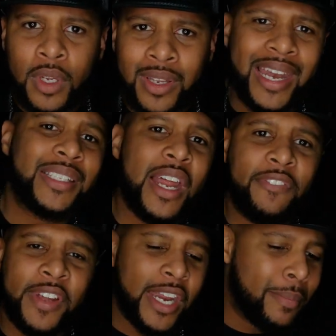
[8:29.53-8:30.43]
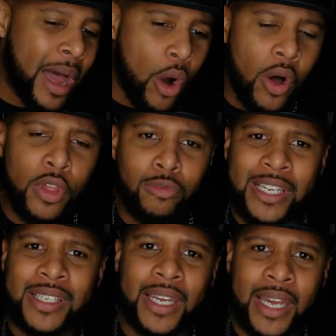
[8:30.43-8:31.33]
Let us not forget about all the
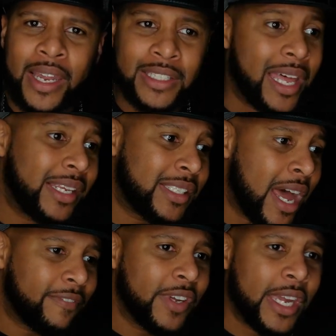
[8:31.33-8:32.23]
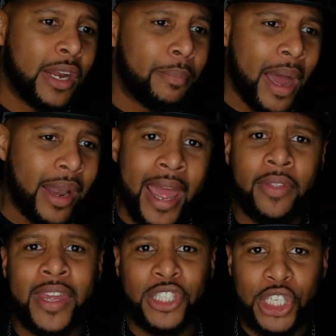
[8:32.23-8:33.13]
recent killings. Let us not forget about
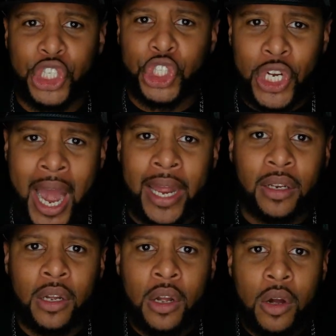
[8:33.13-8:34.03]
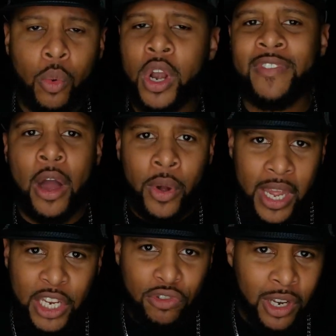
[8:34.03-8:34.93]
how they just shot one of our
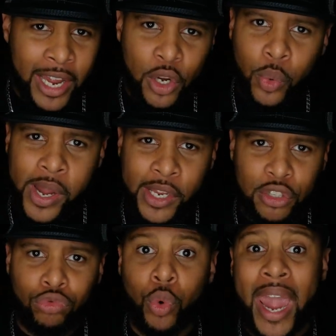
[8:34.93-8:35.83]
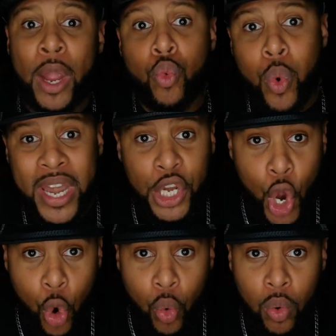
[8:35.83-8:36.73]
Israelite queens through a
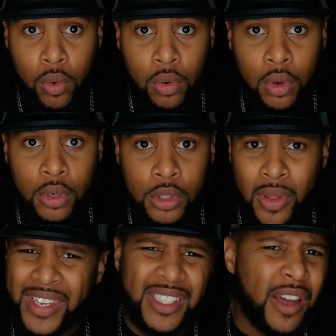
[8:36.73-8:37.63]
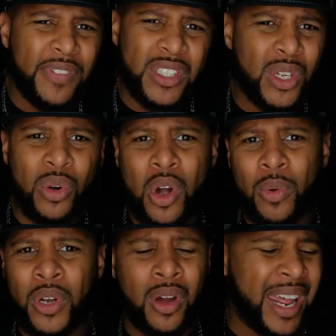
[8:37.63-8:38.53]
window. So this stuff is still
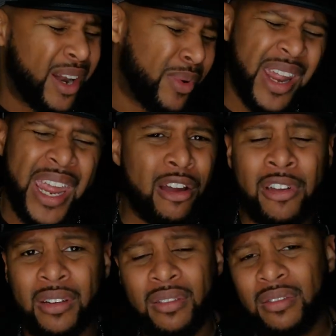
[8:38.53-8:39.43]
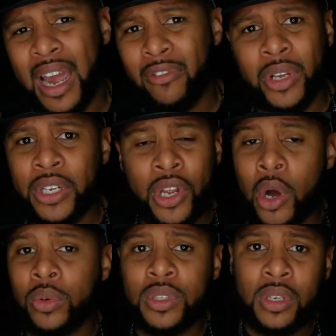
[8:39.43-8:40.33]
going on. I don't want to hear it. I really
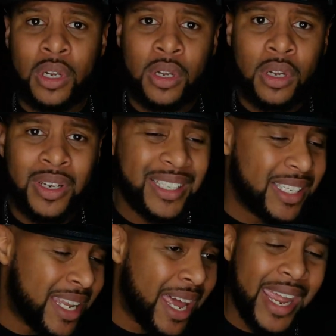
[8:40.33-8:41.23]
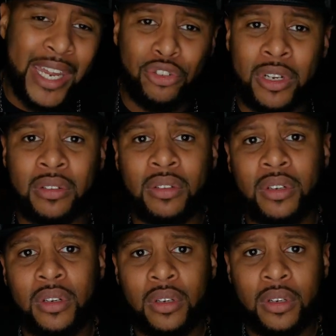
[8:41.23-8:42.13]
don't. This is not hatred.
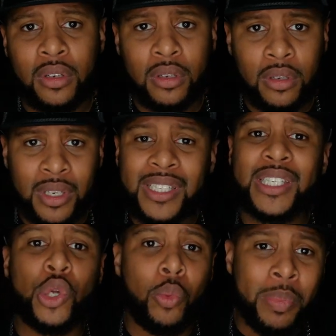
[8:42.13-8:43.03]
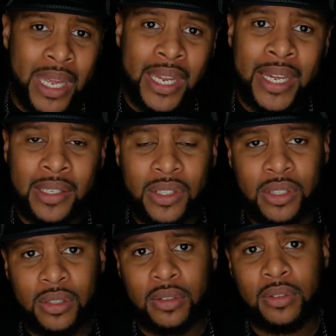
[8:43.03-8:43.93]
This is obedience.